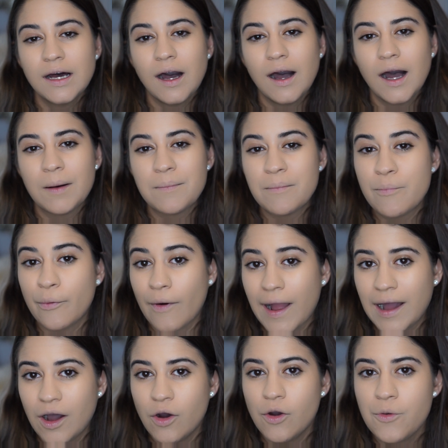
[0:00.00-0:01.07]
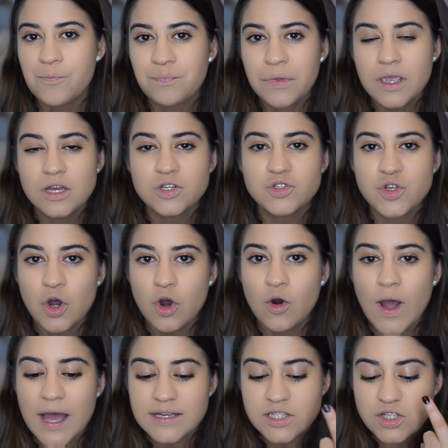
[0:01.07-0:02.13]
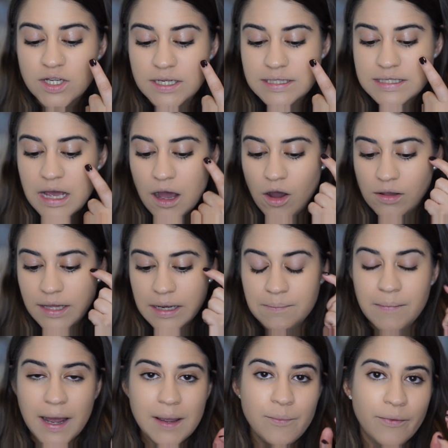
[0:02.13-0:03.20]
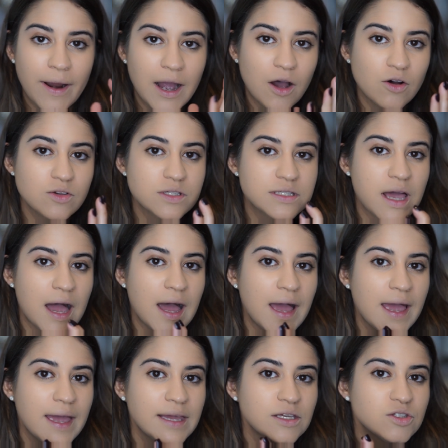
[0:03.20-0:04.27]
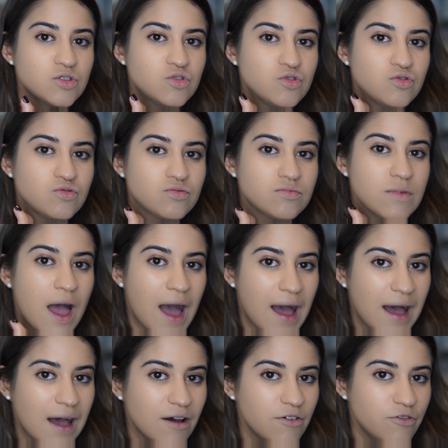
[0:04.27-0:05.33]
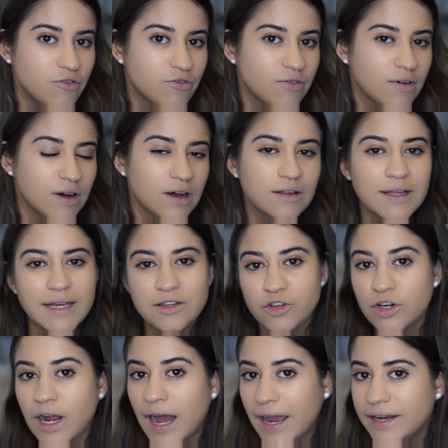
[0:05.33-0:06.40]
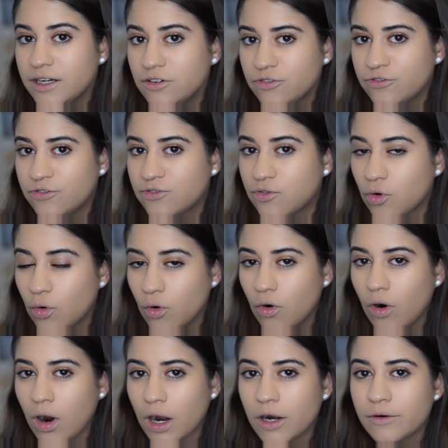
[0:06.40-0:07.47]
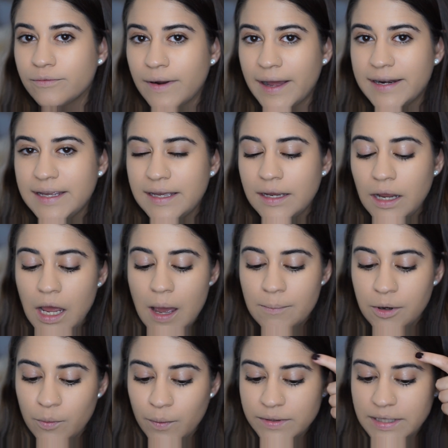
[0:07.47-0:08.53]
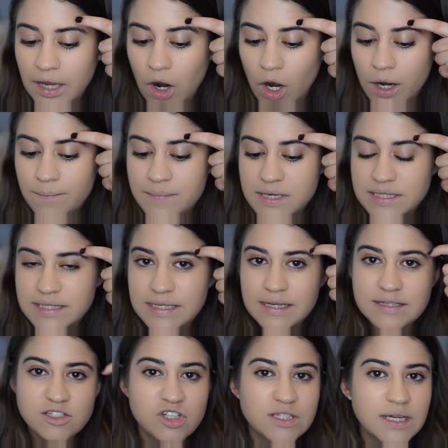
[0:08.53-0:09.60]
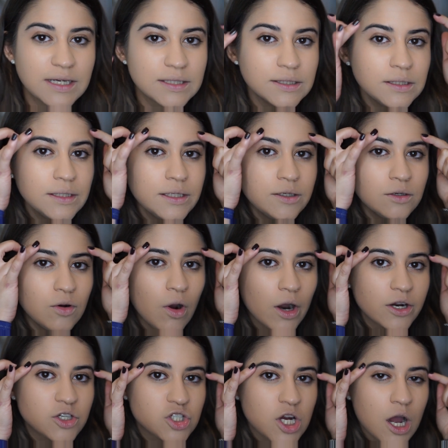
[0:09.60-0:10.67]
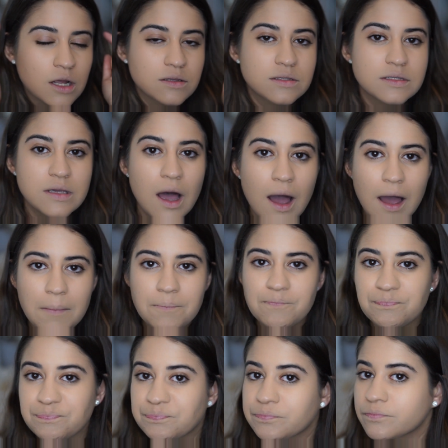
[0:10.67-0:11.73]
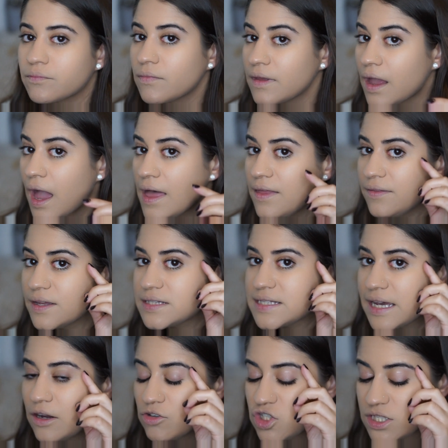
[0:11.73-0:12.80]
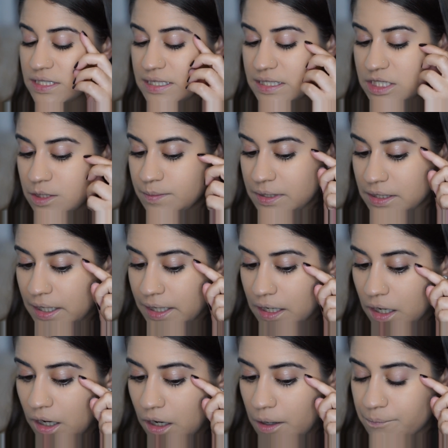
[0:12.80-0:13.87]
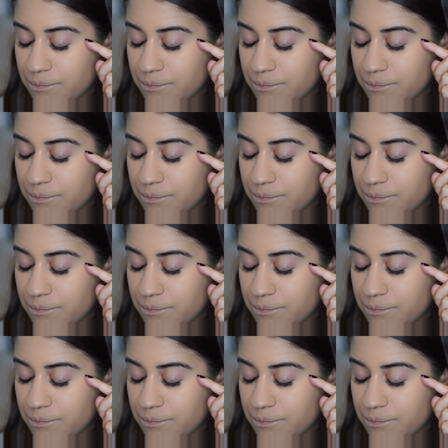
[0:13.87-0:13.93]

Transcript: brow. So as you could tell, like my brows, I have, like, they're kind of full already, but what they are missing is just like a little arch on top, and then the tail just needs to be like